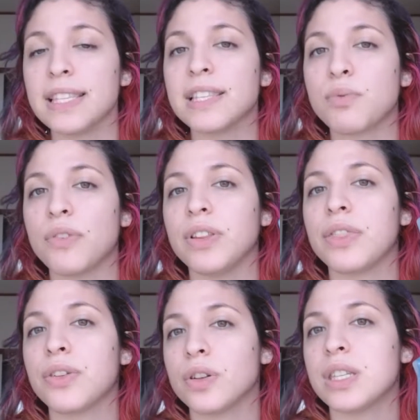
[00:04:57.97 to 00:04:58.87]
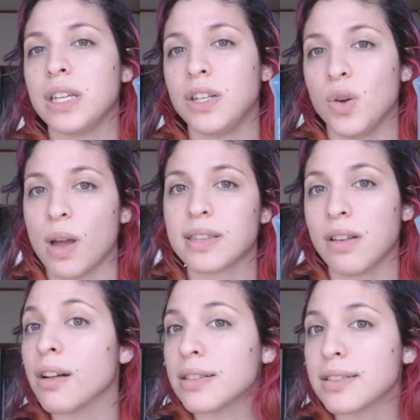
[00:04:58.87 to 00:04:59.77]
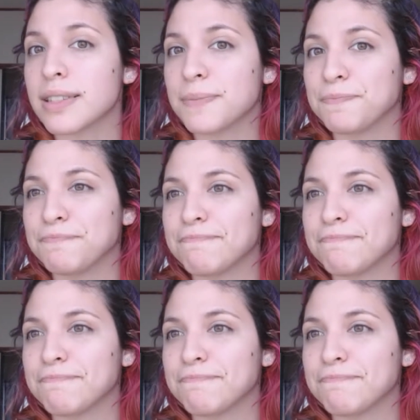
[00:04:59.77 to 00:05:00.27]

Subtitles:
This is roughly 13 US dollars.